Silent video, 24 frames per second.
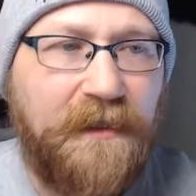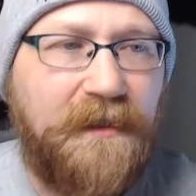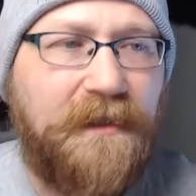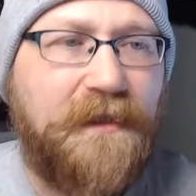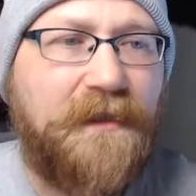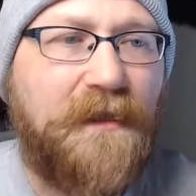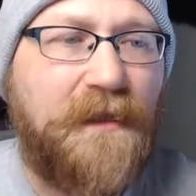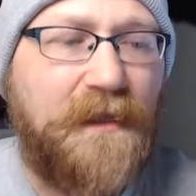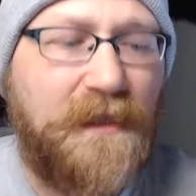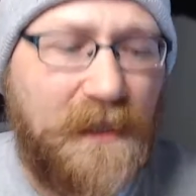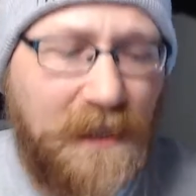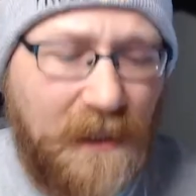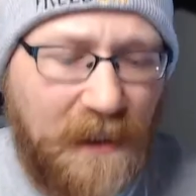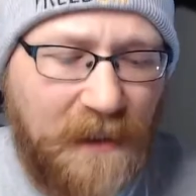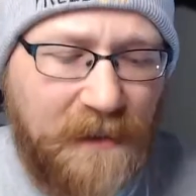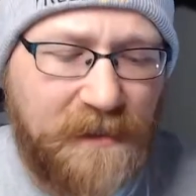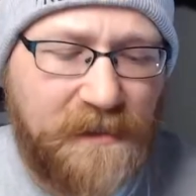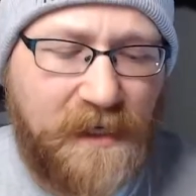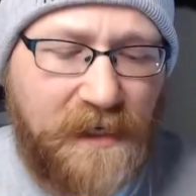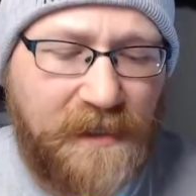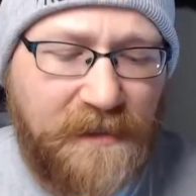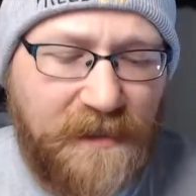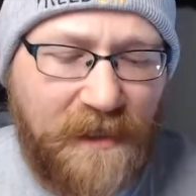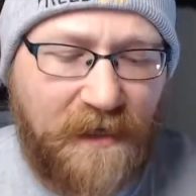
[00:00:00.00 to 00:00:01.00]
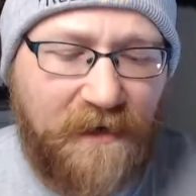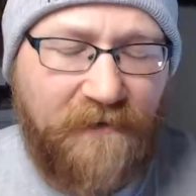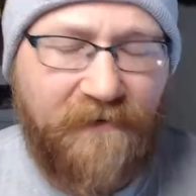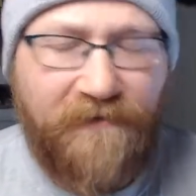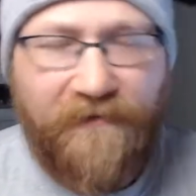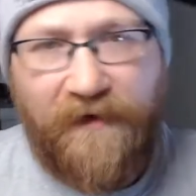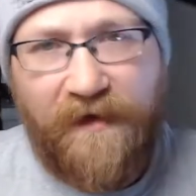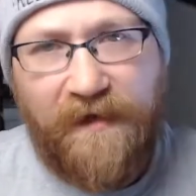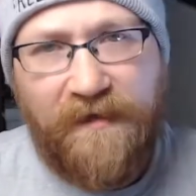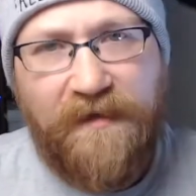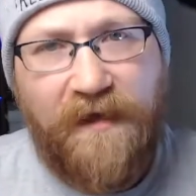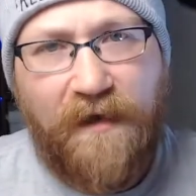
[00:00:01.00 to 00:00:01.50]
The key is
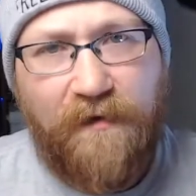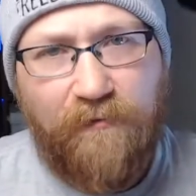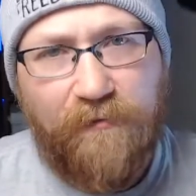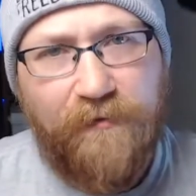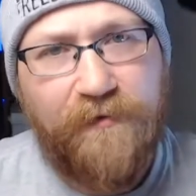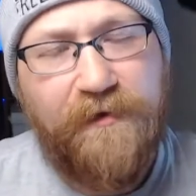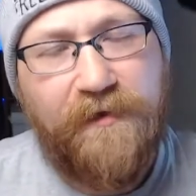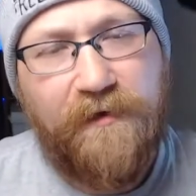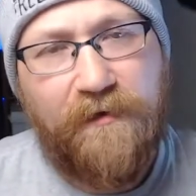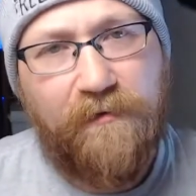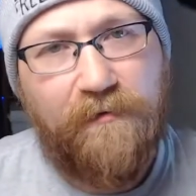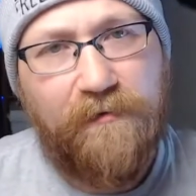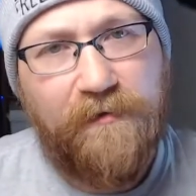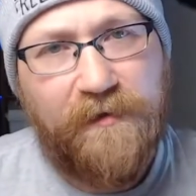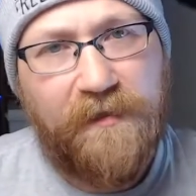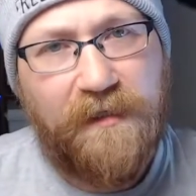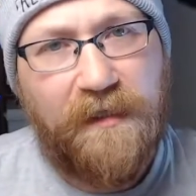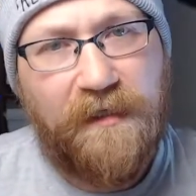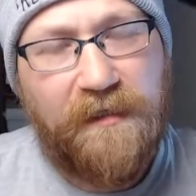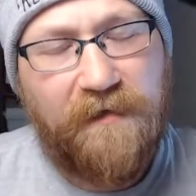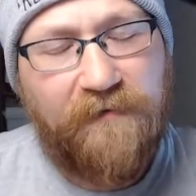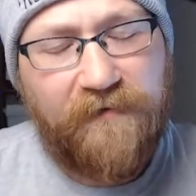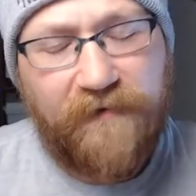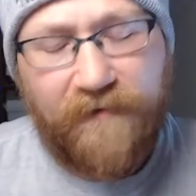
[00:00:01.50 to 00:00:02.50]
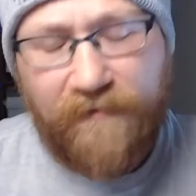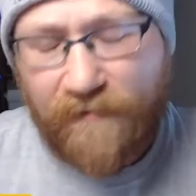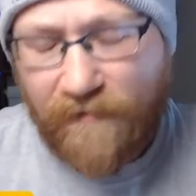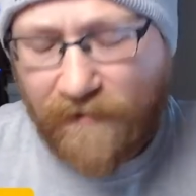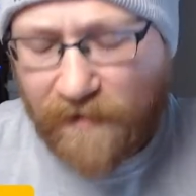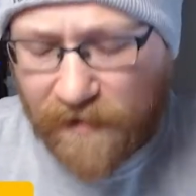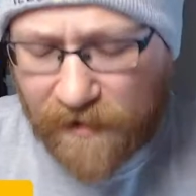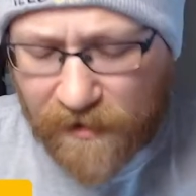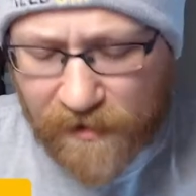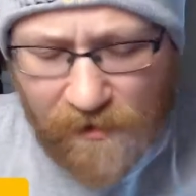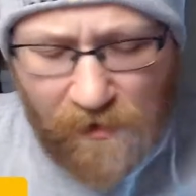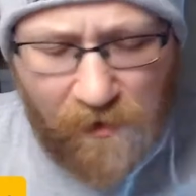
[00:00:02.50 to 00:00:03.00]
identifying that really early on. If they're
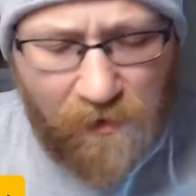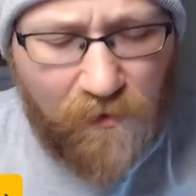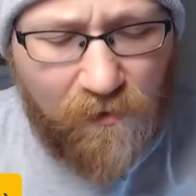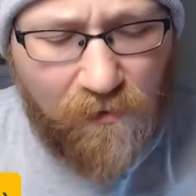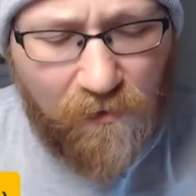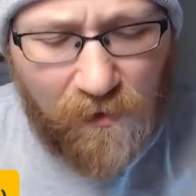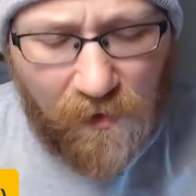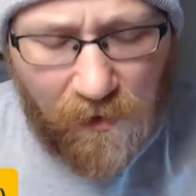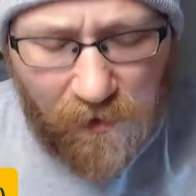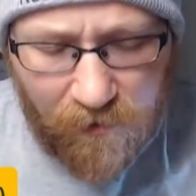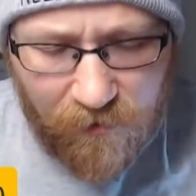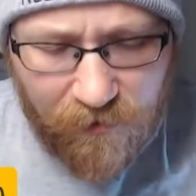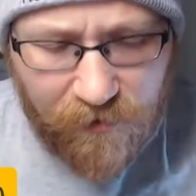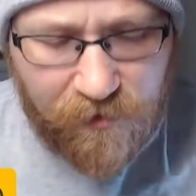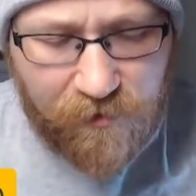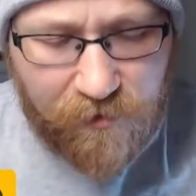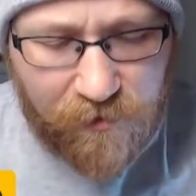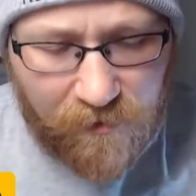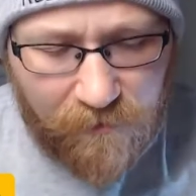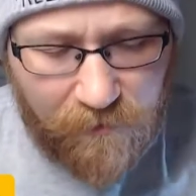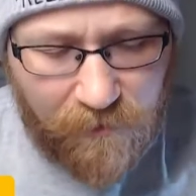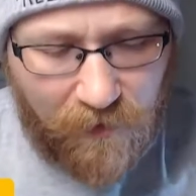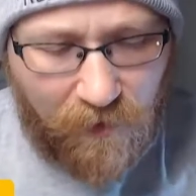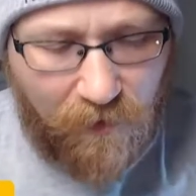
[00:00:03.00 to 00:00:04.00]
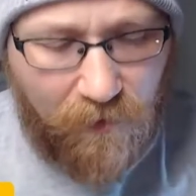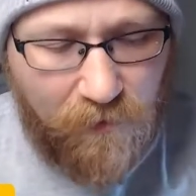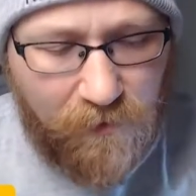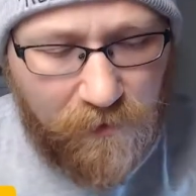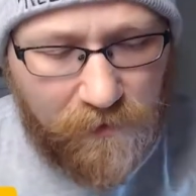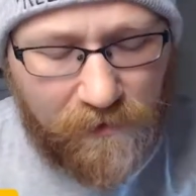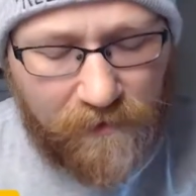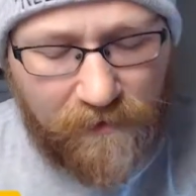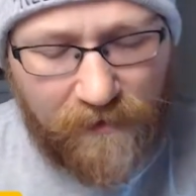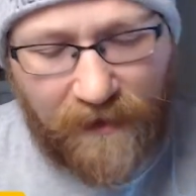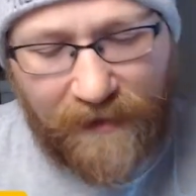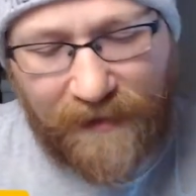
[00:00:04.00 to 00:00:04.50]
so ultra
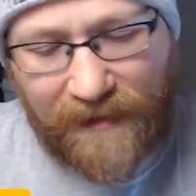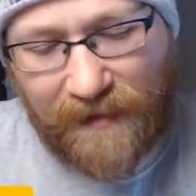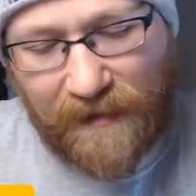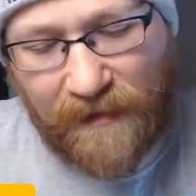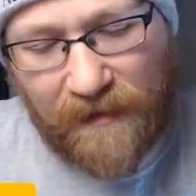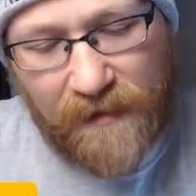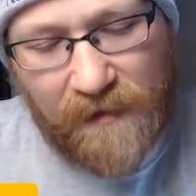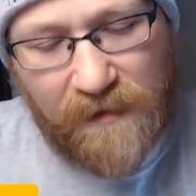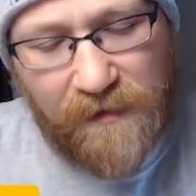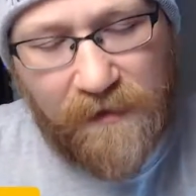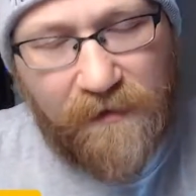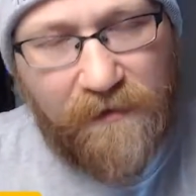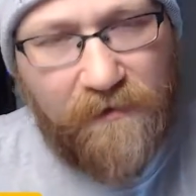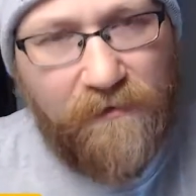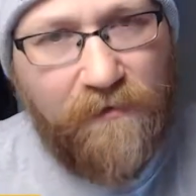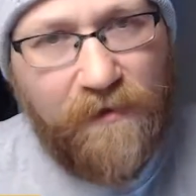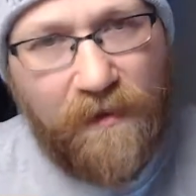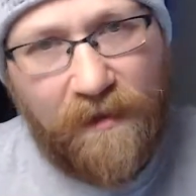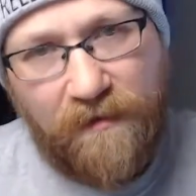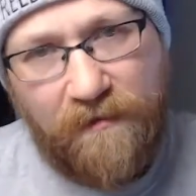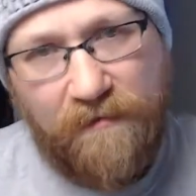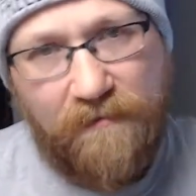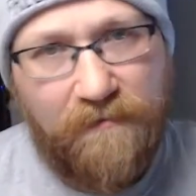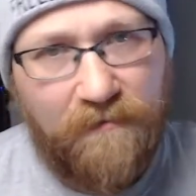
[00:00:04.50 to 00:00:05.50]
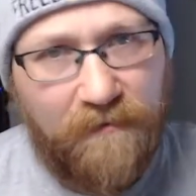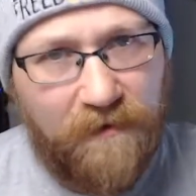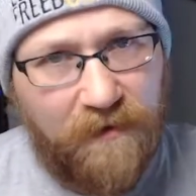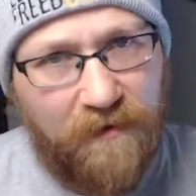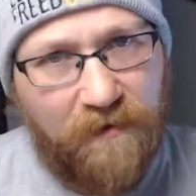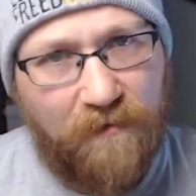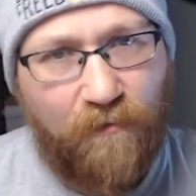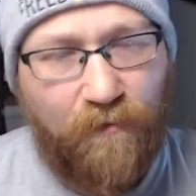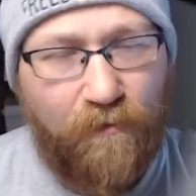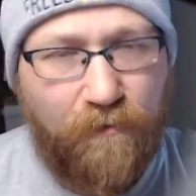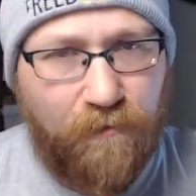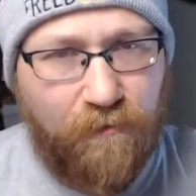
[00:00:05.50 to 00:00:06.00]
polar, like, you can, you
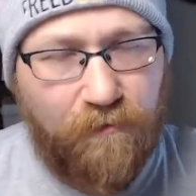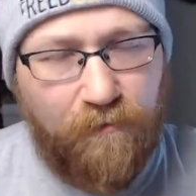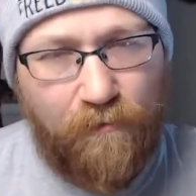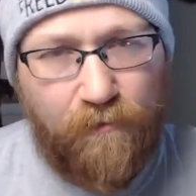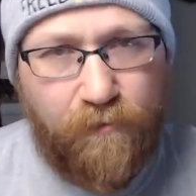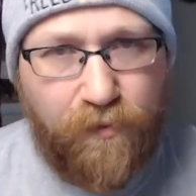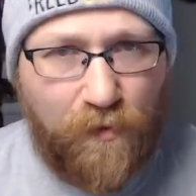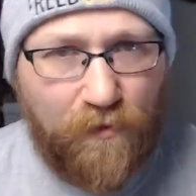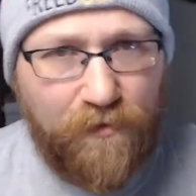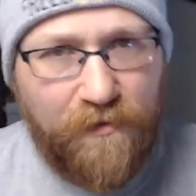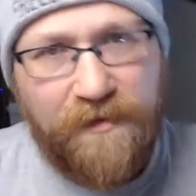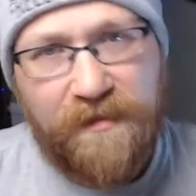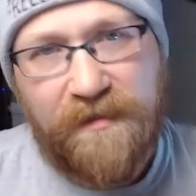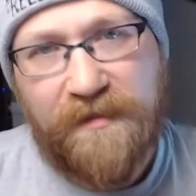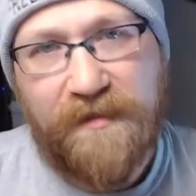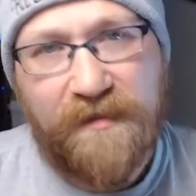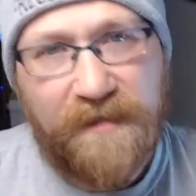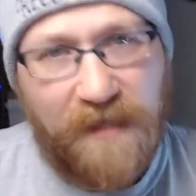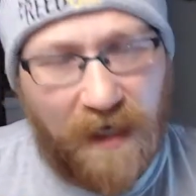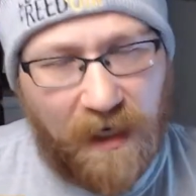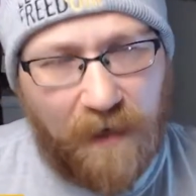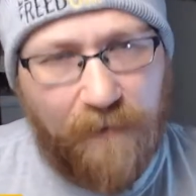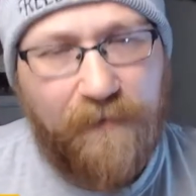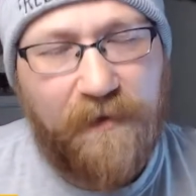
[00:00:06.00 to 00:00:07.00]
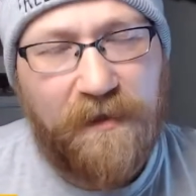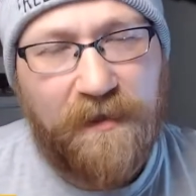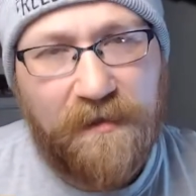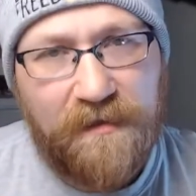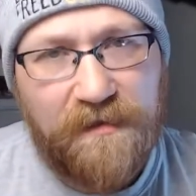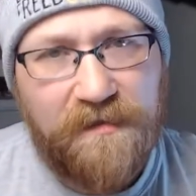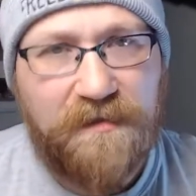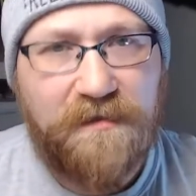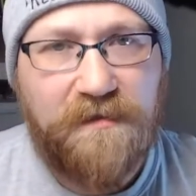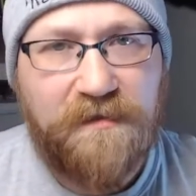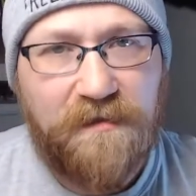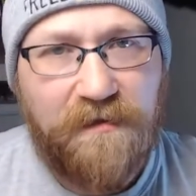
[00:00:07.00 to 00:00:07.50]
know, broach the
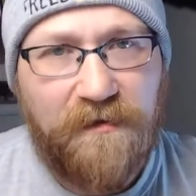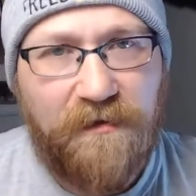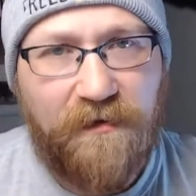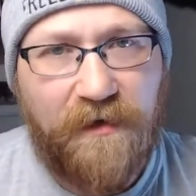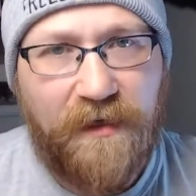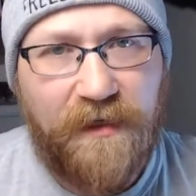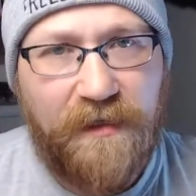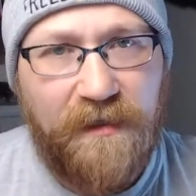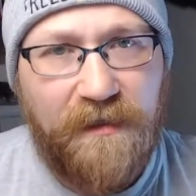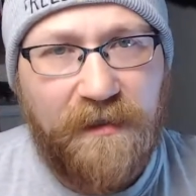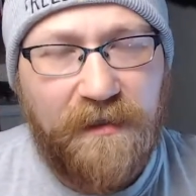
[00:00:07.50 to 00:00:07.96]
topics, all right?